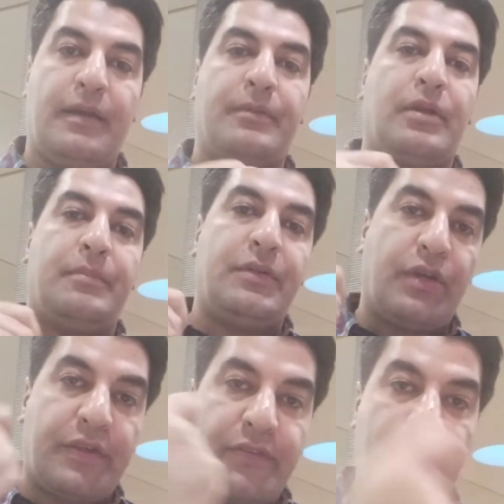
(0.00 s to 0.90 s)
i mean to
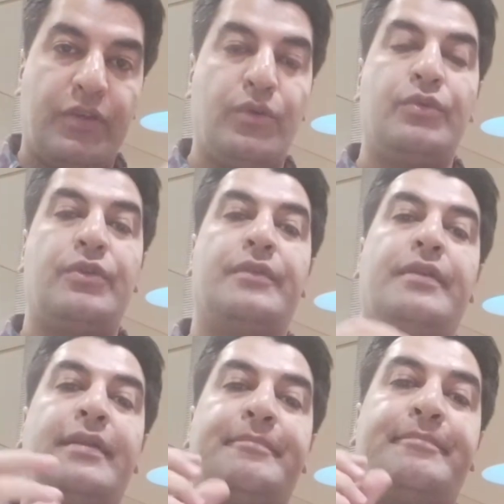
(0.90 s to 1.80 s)
execute
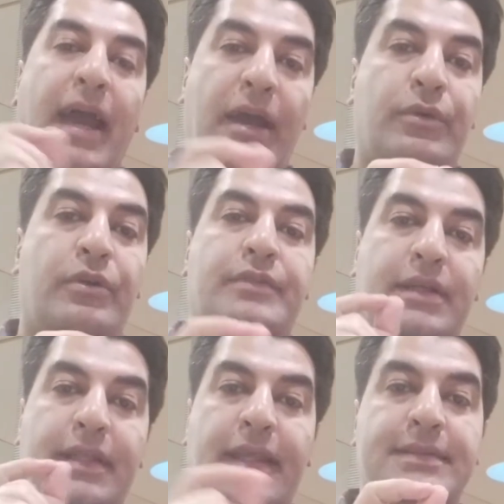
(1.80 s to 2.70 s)
the power of the
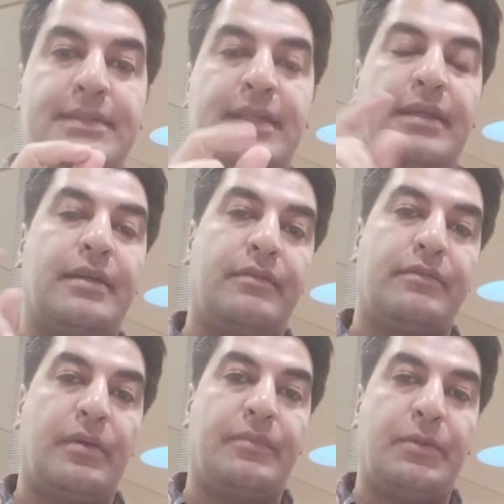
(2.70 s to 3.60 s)
cleansing
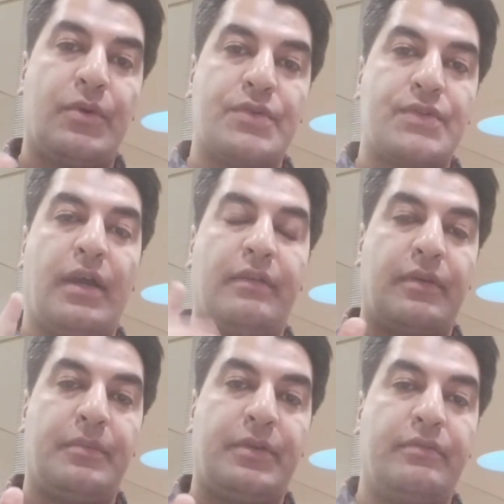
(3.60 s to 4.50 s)
from the most high
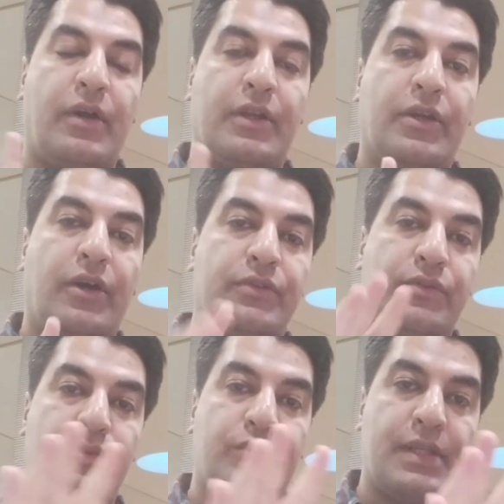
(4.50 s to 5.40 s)
from divine god
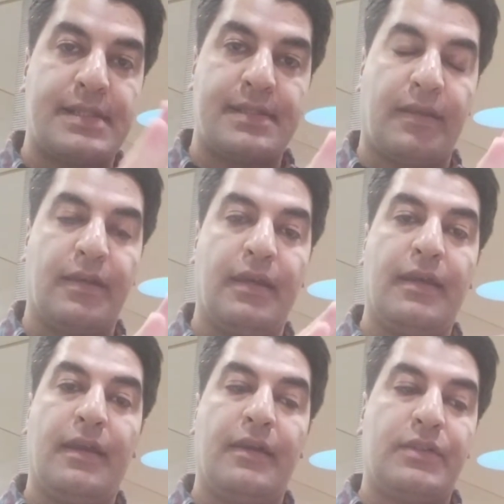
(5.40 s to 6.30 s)
to, to the sick
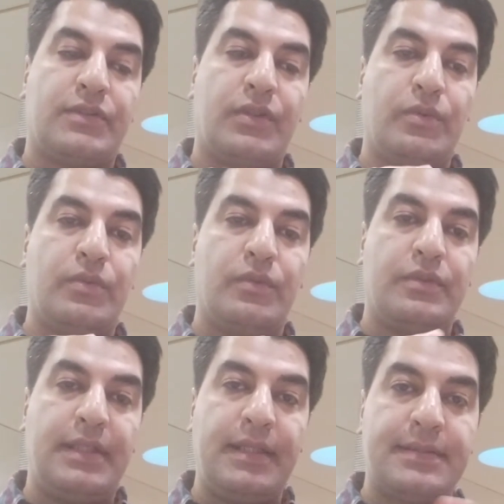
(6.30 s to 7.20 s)
so
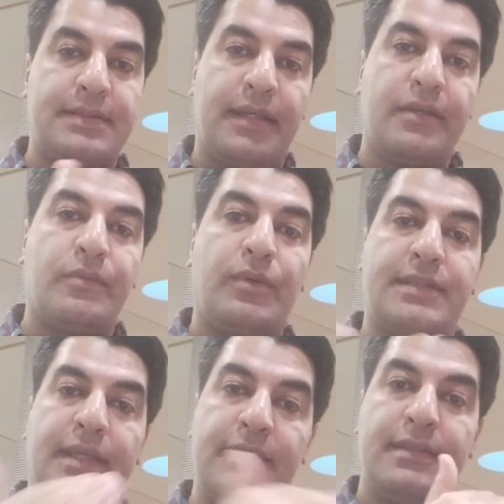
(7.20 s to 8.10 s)
this thing was
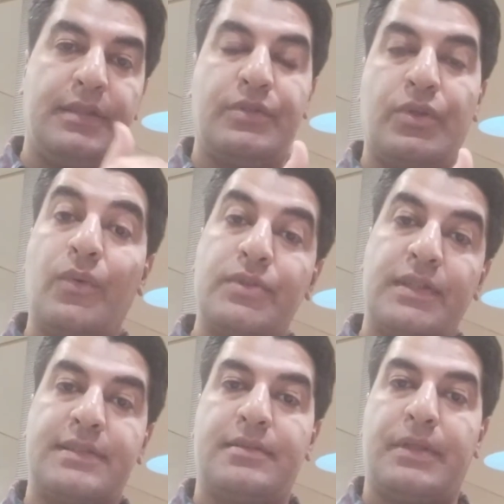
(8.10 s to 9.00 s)
hidden in the Old
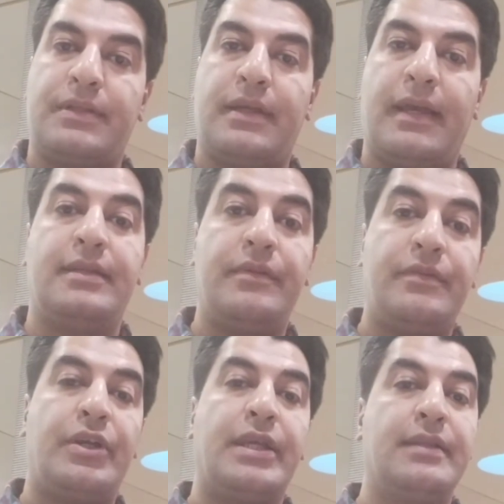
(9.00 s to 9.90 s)
Testament and they
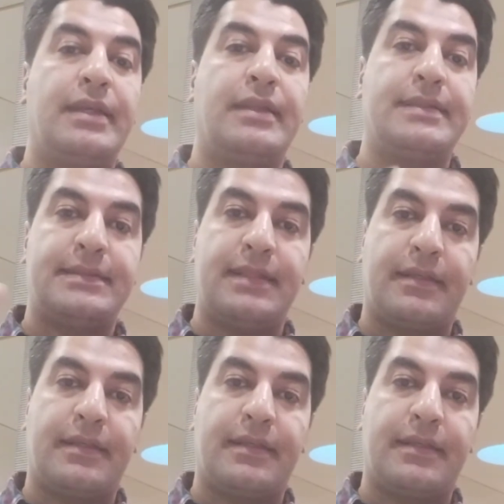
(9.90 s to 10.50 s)
were healing the sick.